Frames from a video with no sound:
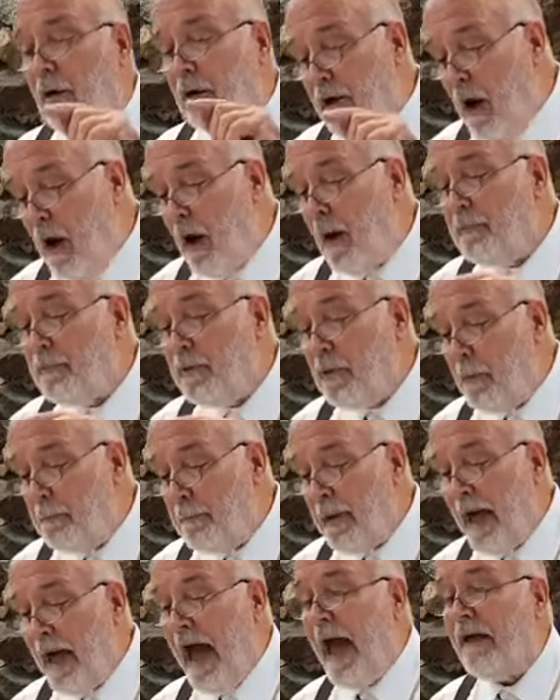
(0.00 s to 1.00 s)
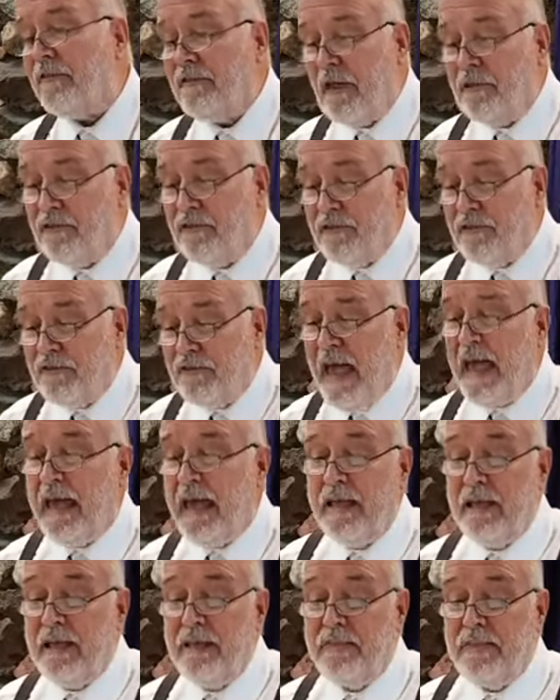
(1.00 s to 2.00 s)
come to pass the
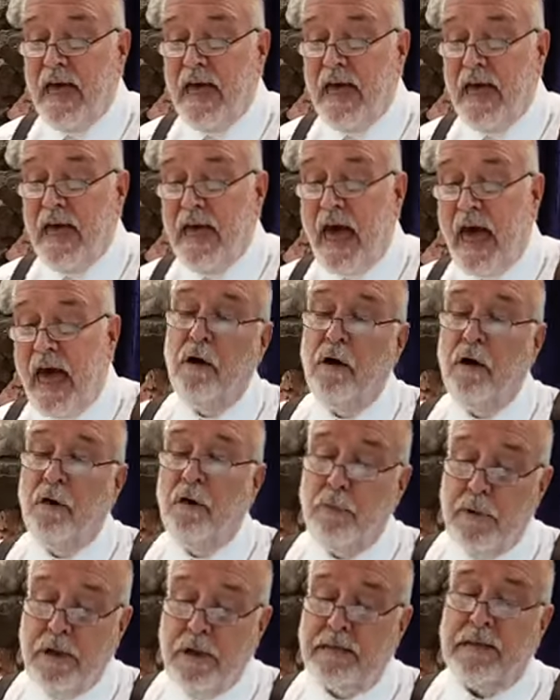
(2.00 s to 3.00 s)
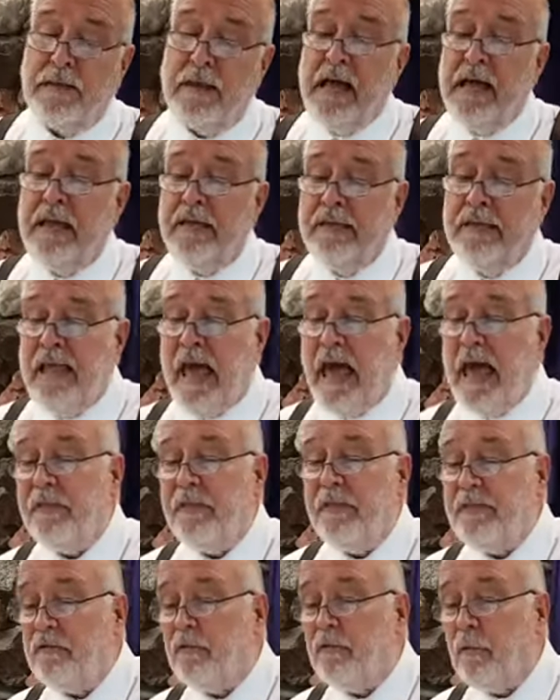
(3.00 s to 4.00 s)
saying that written,
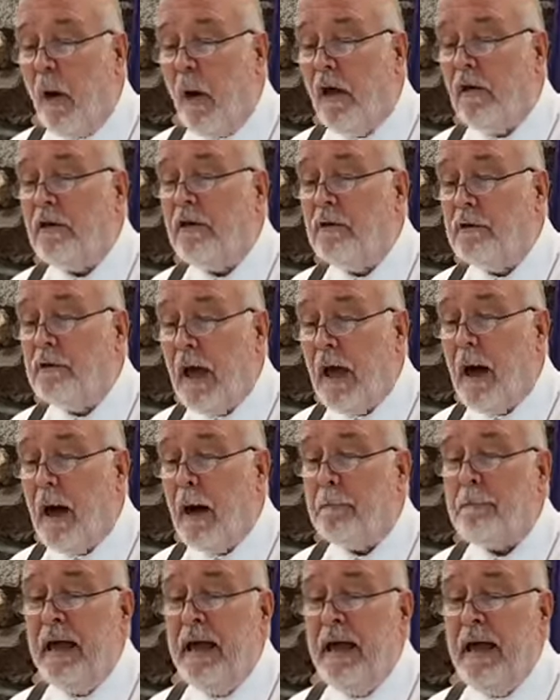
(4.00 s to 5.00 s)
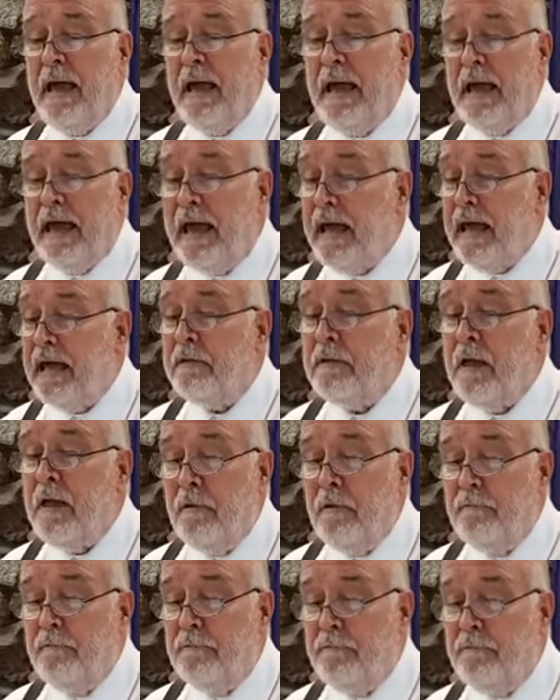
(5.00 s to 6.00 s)
death is swallowed up in
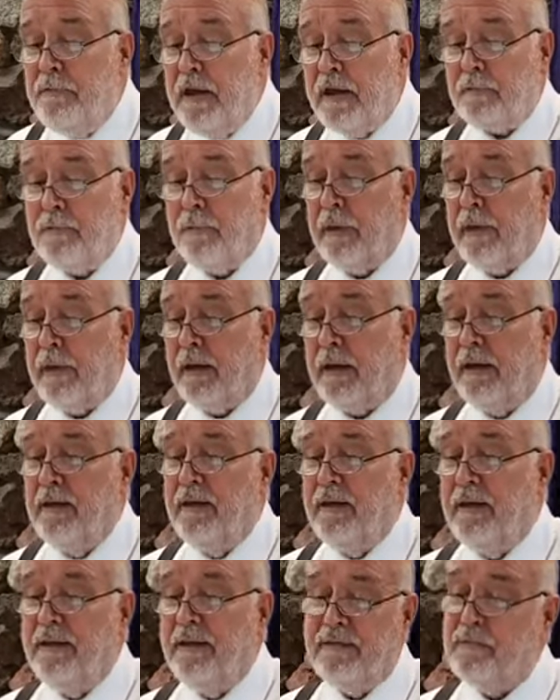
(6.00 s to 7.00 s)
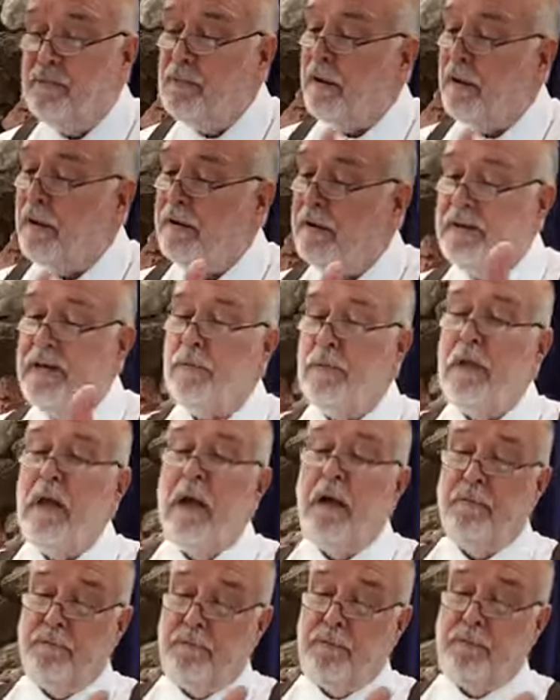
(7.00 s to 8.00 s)
victory. Where this,
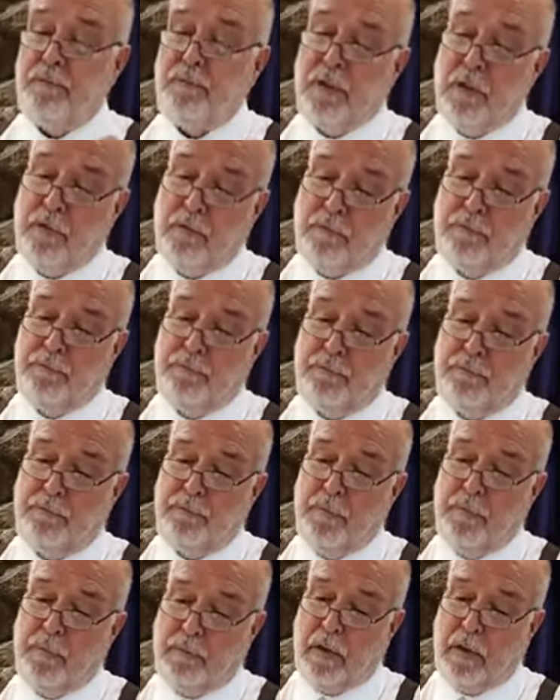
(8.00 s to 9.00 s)
the 2